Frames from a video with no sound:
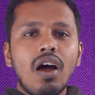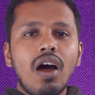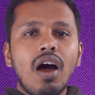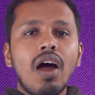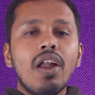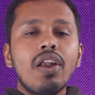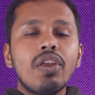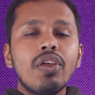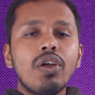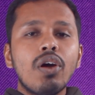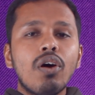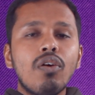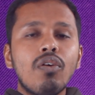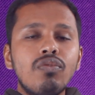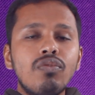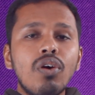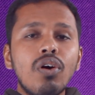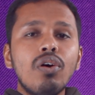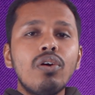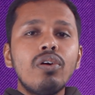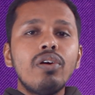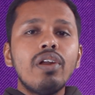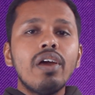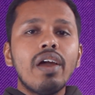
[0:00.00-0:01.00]
and your
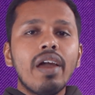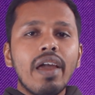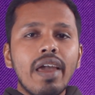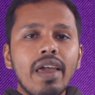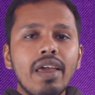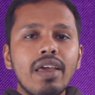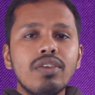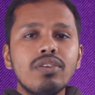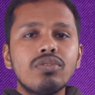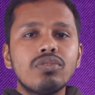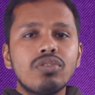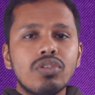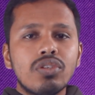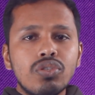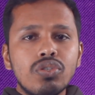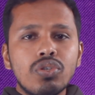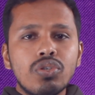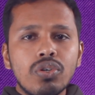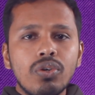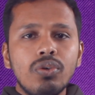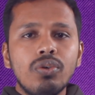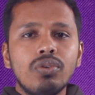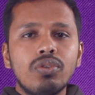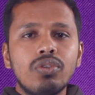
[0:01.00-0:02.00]
word is the
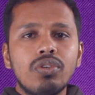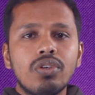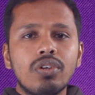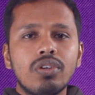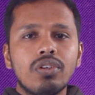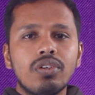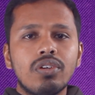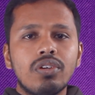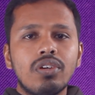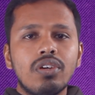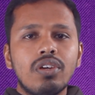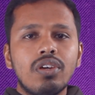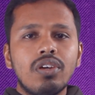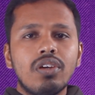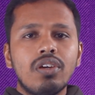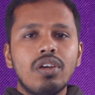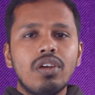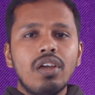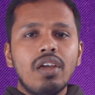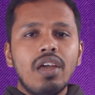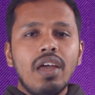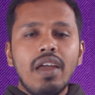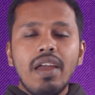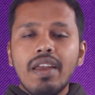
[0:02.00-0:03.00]
truth."
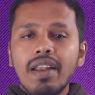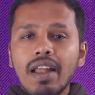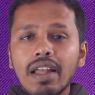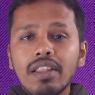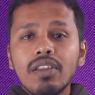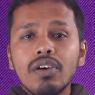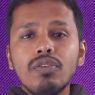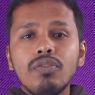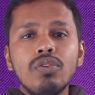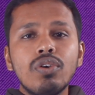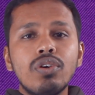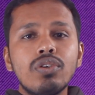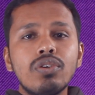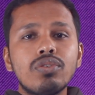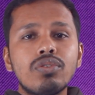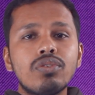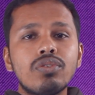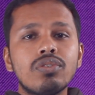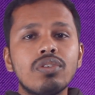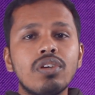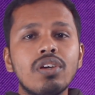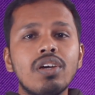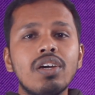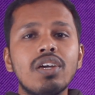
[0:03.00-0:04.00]
In other
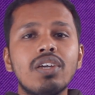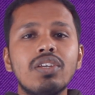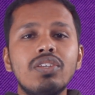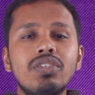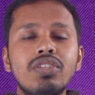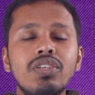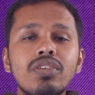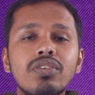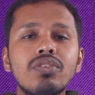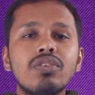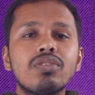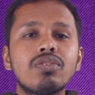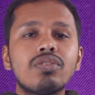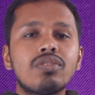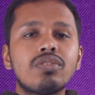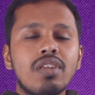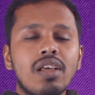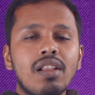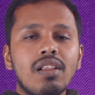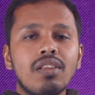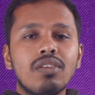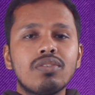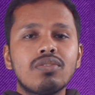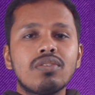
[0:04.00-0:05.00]
words, Jesus
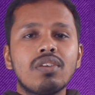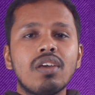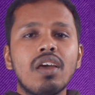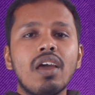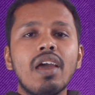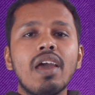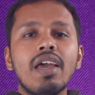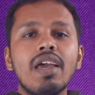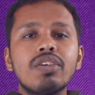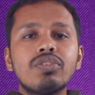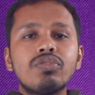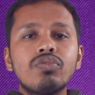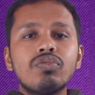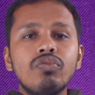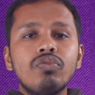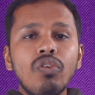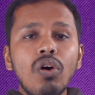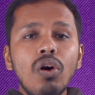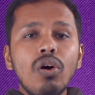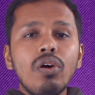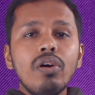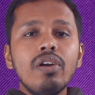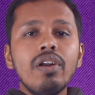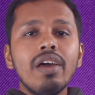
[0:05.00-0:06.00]
tells his
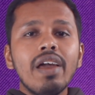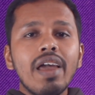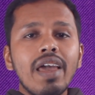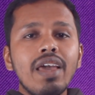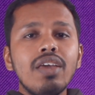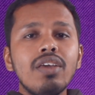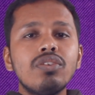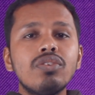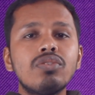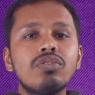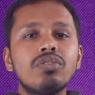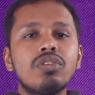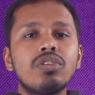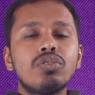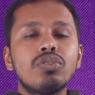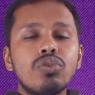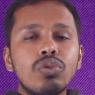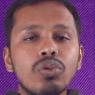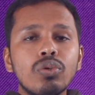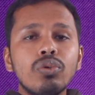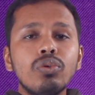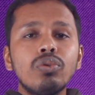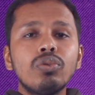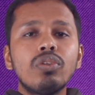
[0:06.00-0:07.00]
word is the
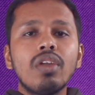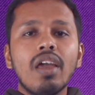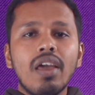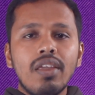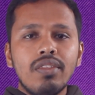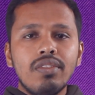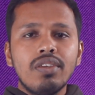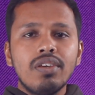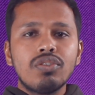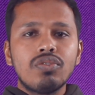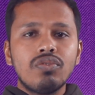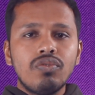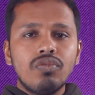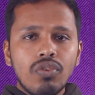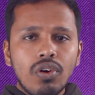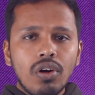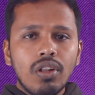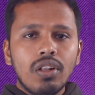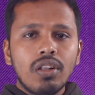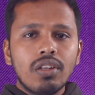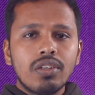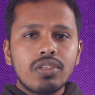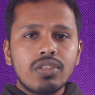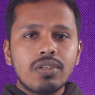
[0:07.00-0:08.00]
truth in this
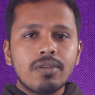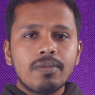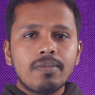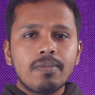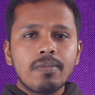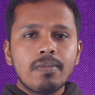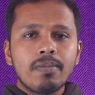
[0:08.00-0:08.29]
world.